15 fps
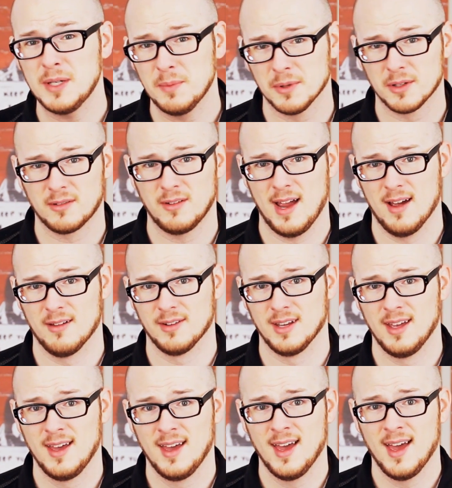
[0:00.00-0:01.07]
people around.
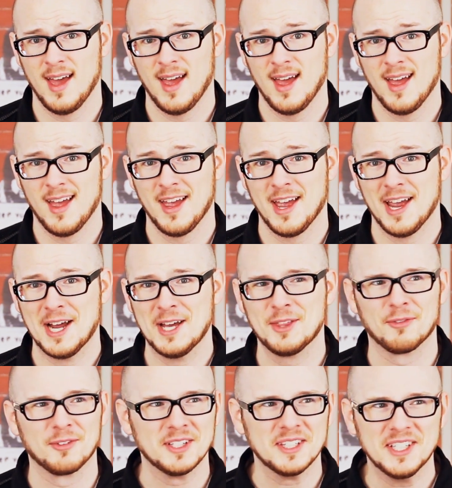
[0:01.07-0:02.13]
And
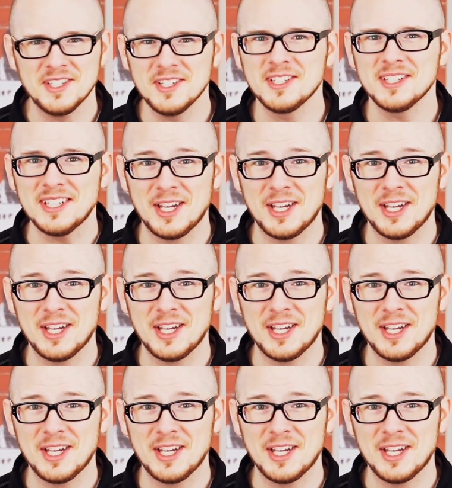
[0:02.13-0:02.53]
the religious